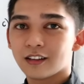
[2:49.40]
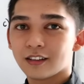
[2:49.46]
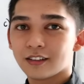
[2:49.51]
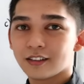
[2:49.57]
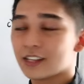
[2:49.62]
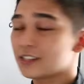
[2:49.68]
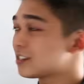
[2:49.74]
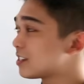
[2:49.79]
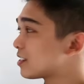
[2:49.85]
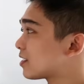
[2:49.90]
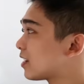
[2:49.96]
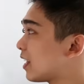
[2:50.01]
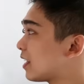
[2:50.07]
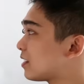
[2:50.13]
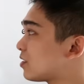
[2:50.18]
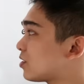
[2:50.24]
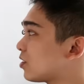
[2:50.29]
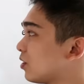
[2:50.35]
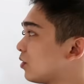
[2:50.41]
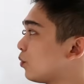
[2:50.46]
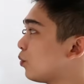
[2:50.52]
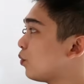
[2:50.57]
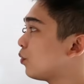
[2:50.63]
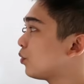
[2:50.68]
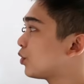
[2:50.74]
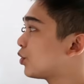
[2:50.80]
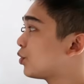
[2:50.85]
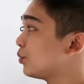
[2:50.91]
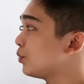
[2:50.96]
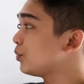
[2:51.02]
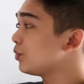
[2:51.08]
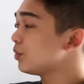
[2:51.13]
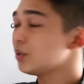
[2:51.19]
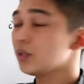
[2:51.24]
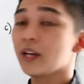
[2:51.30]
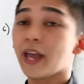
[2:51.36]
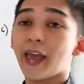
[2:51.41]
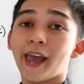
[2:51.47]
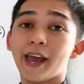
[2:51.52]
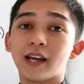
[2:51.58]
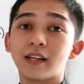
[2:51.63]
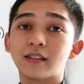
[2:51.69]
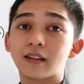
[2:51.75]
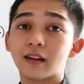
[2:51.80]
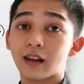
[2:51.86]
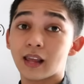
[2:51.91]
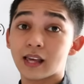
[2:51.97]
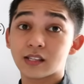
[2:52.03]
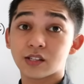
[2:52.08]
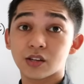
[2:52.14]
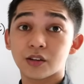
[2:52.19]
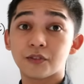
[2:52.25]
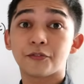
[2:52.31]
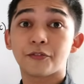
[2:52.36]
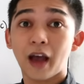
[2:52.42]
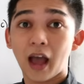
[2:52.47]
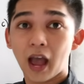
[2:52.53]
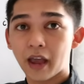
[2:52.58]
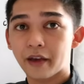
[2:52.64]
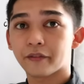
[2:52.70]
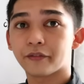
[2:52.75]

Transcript: This is lesson 2 and lesson 5.